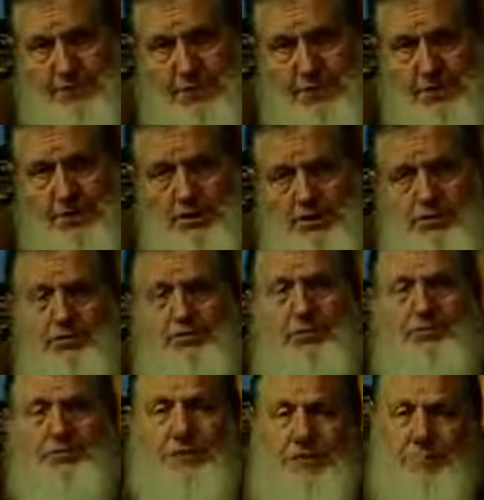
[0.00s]
Mm. So if
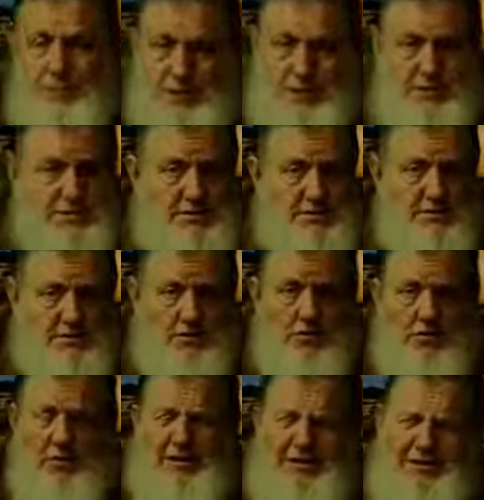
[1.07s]
you find prejudice in your
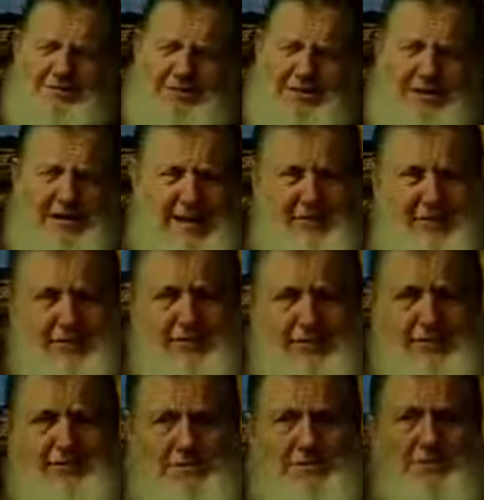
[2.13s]
heart, get rid of that
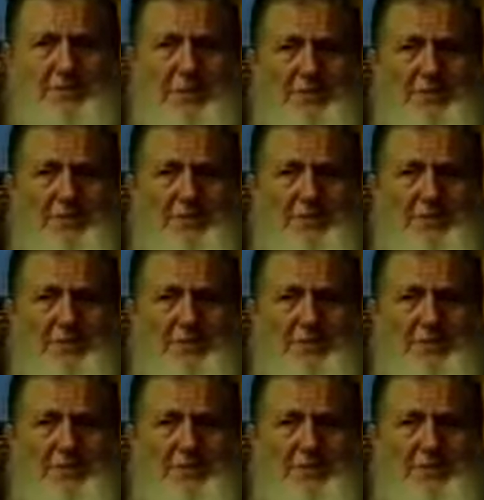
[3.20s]
first.